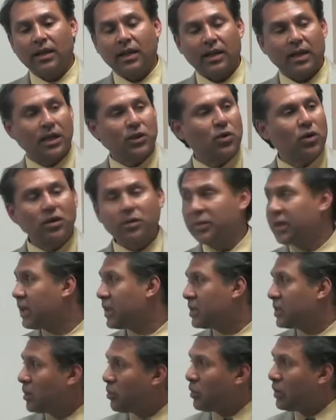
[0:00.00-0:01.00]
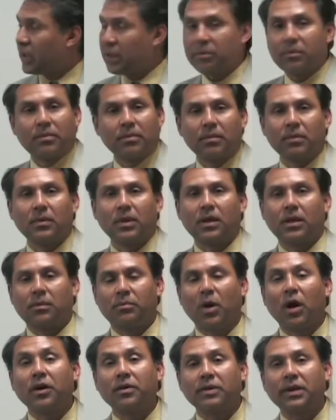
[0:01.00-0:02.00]
And I told them we had a double A uh,
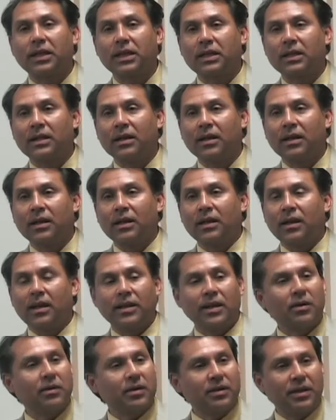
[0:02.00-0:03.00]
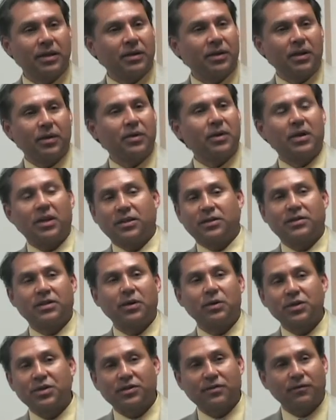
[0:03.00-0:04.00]
bond rating, and they were they, they, were, they
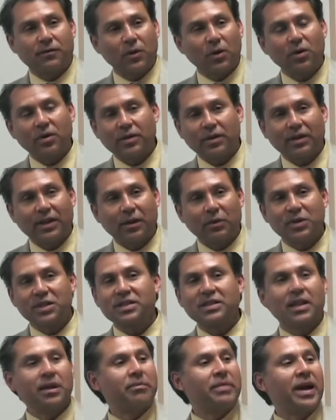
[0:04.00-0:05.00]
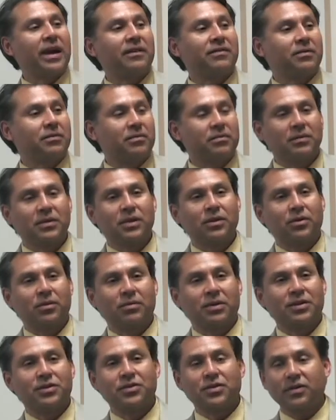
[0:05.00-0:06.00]
were just floored. They're like, "We just came back from you know
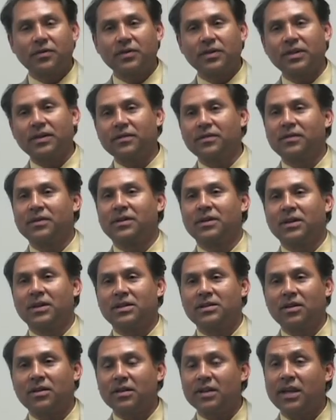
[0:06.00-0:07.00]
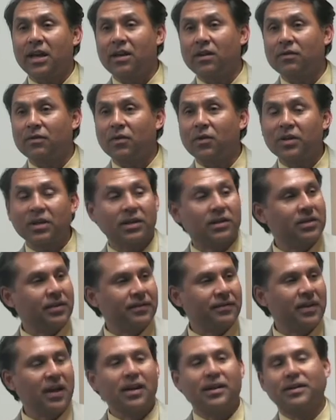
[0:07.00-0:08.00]
conservative Southern California, and
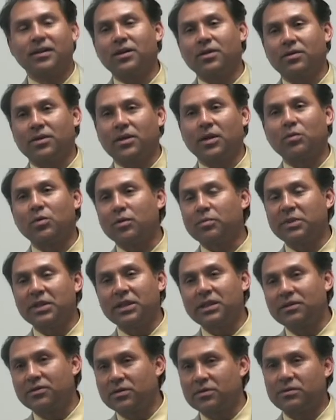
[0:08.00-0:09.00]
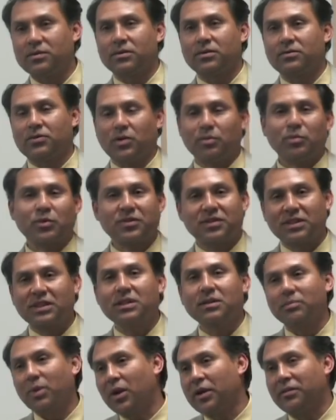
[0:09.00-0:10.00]
they've got you know double B." triple
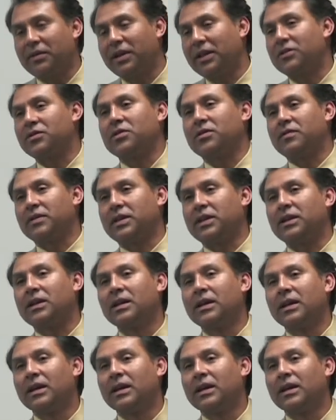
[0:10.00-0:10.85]
C bond ratings over there.